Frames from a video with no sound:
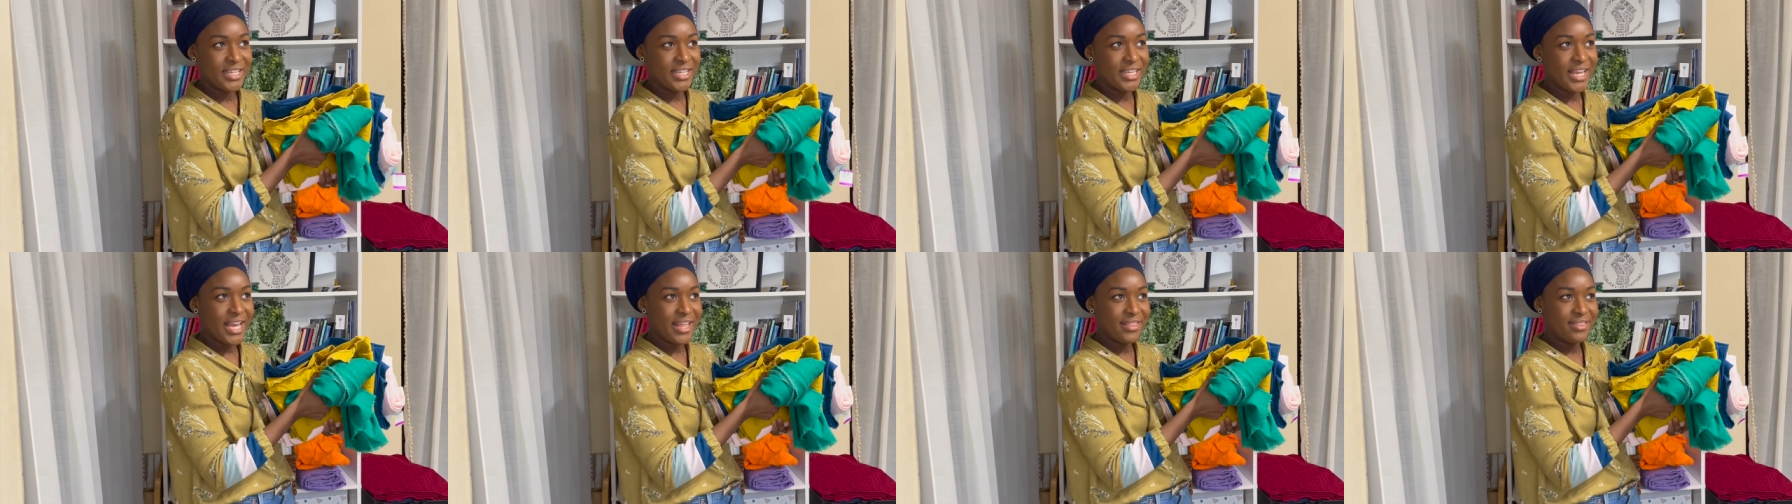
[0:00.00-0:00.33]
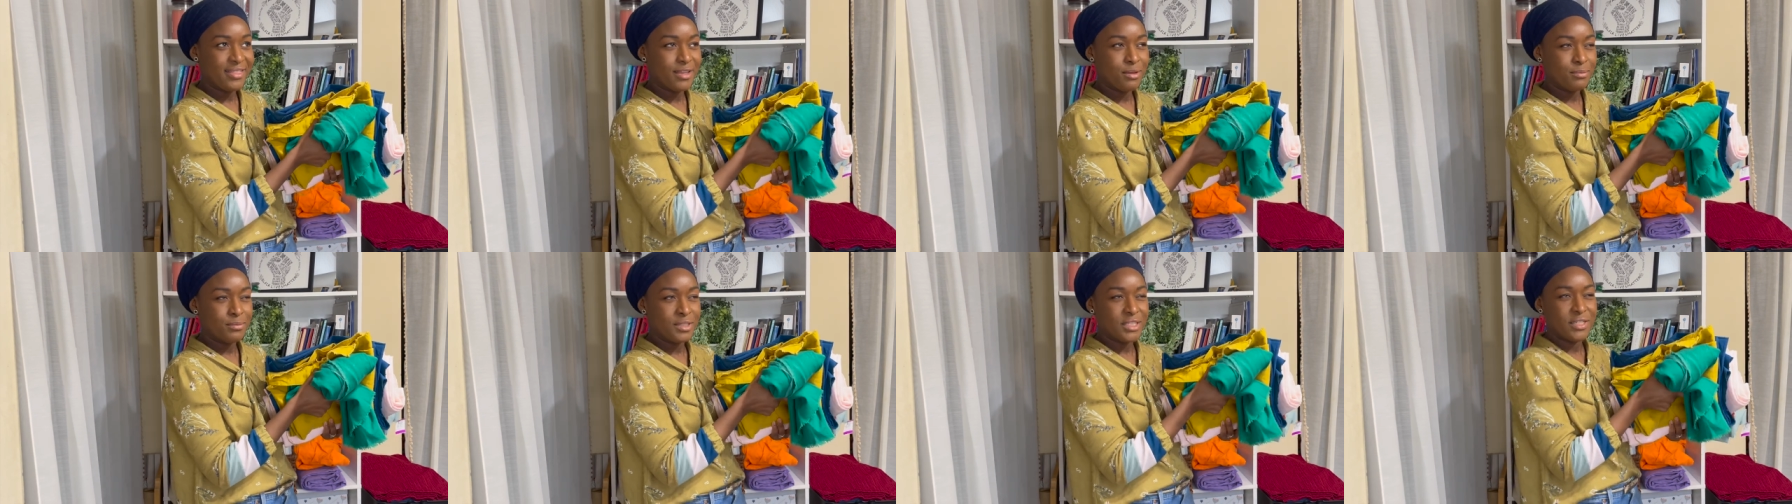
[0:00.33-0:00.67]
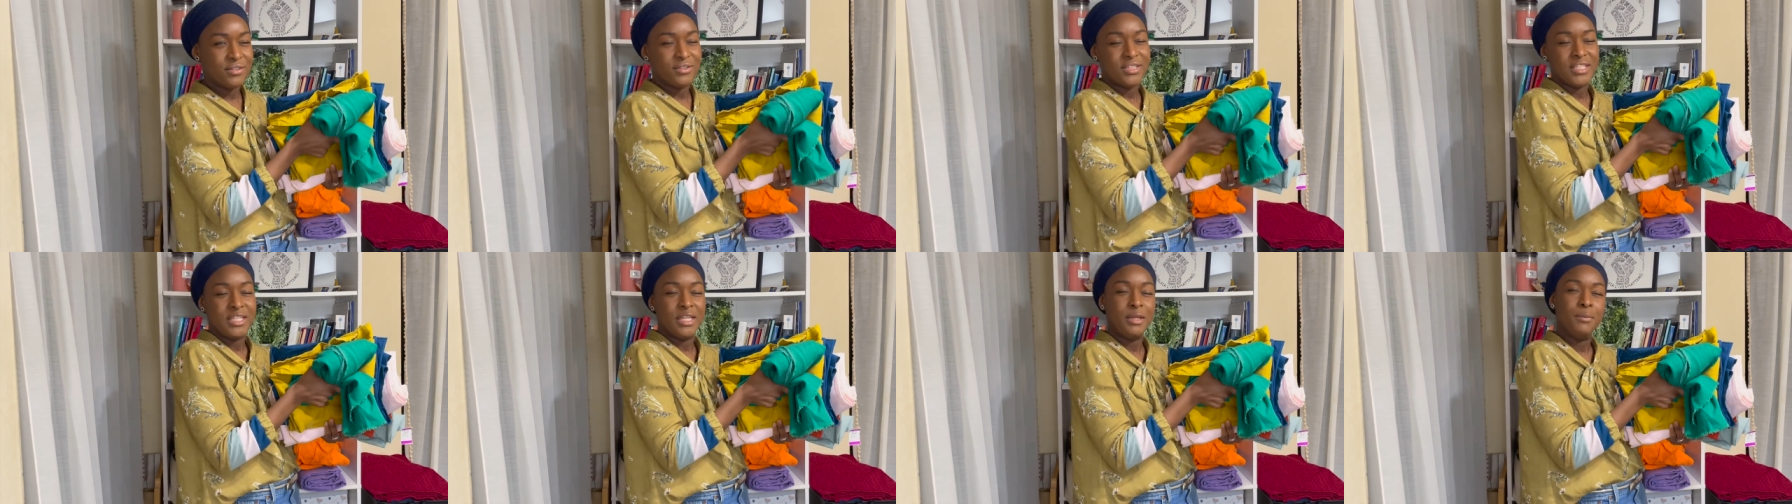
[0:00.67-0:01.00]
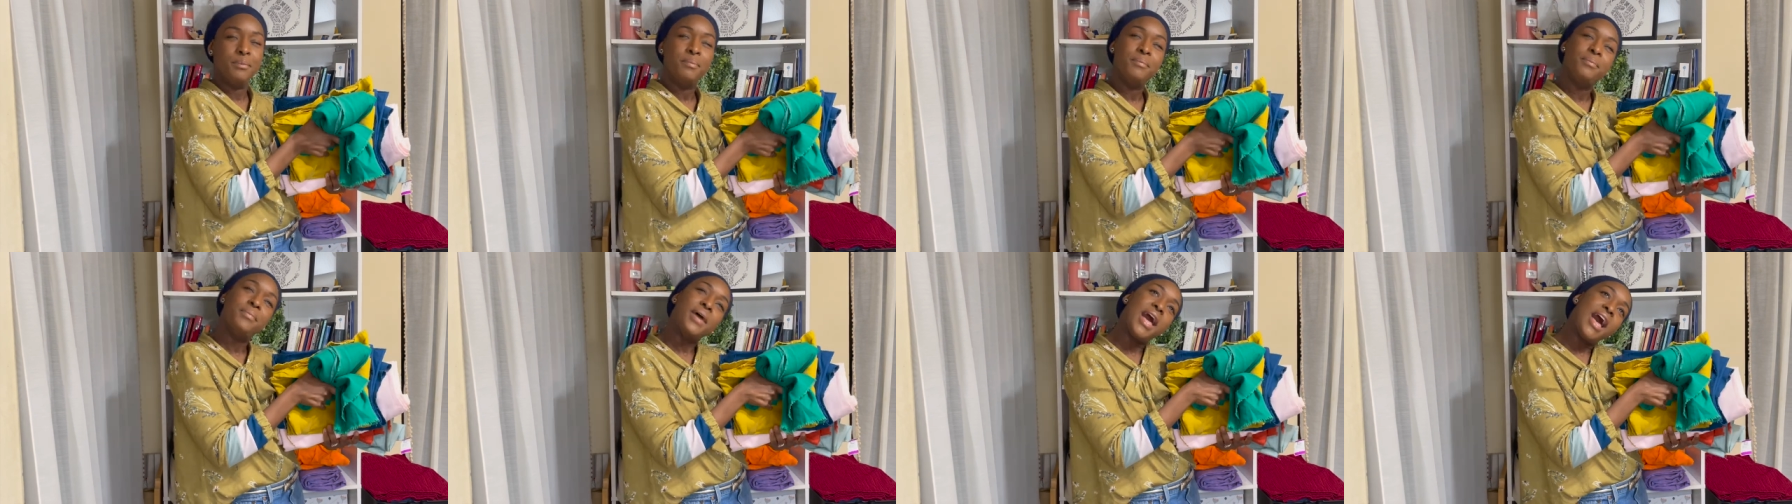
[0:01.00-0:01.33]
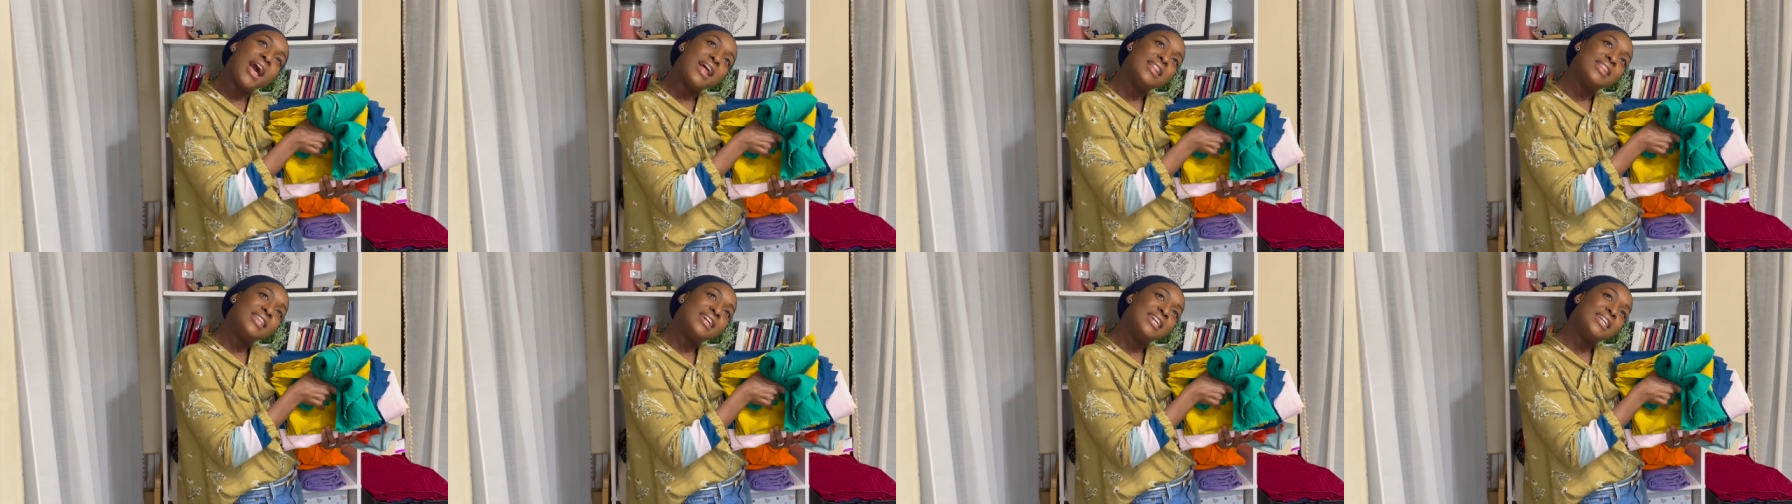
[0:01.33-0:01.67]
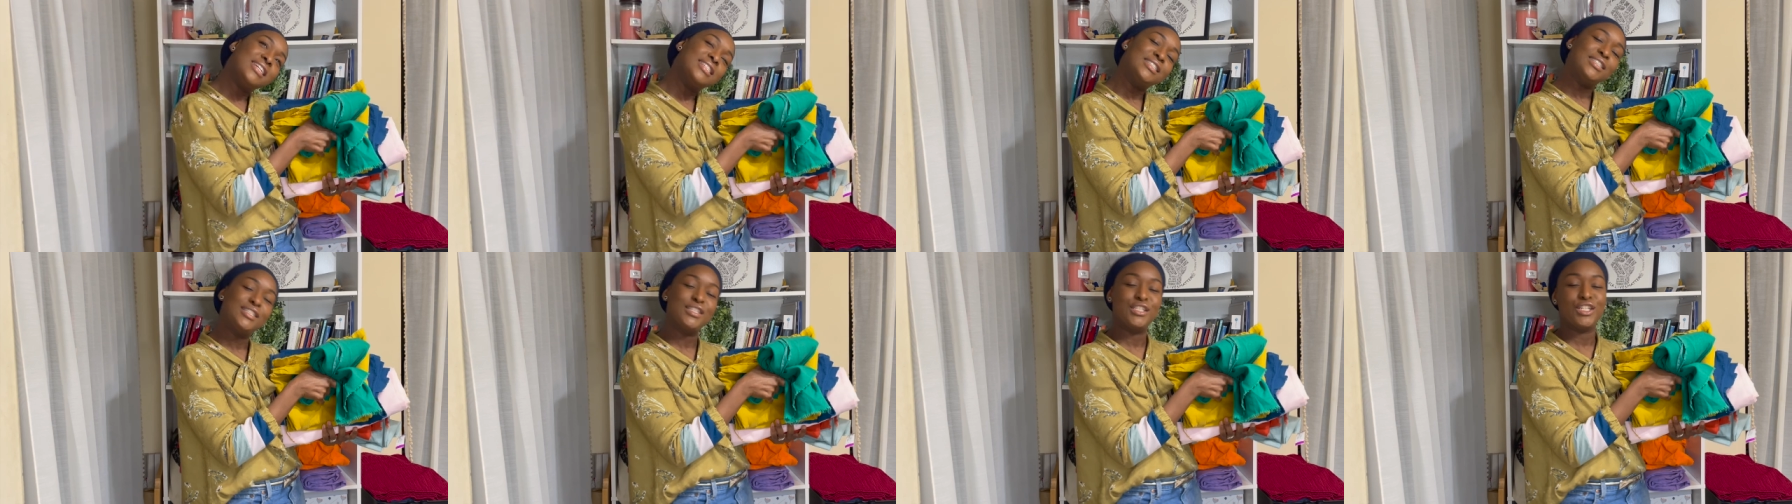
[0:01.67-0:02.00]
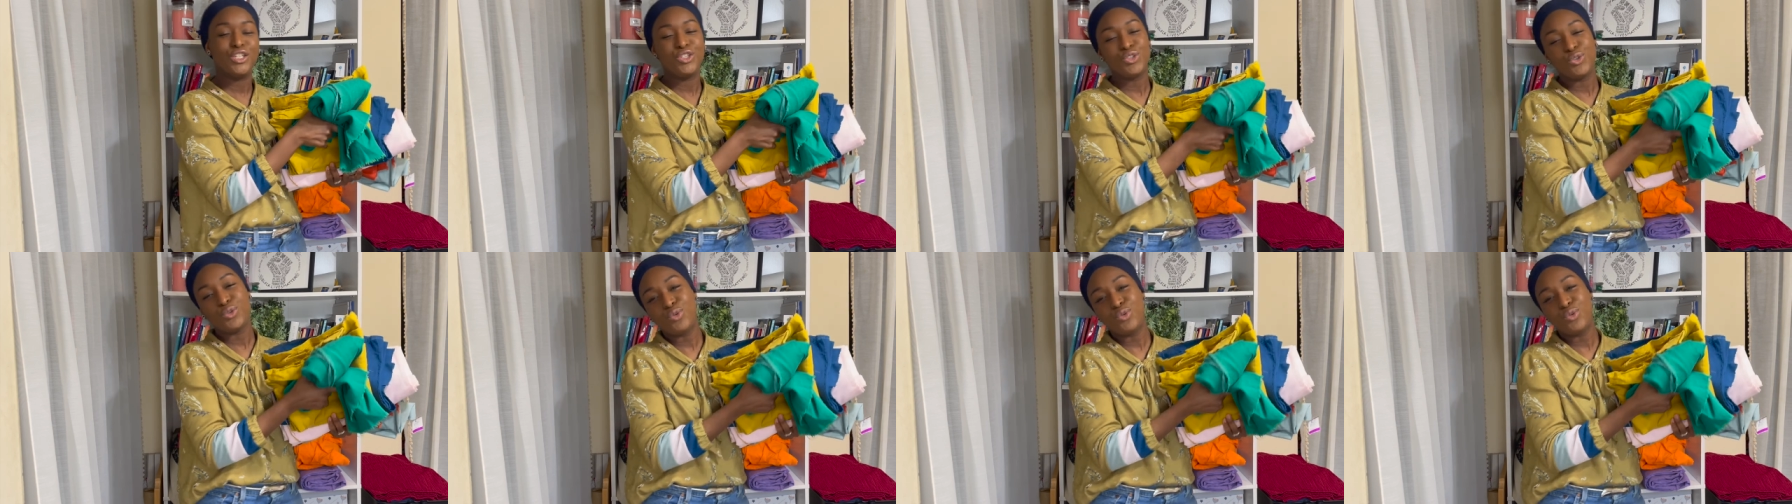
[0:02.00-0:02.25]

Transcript: get them to seem balanced and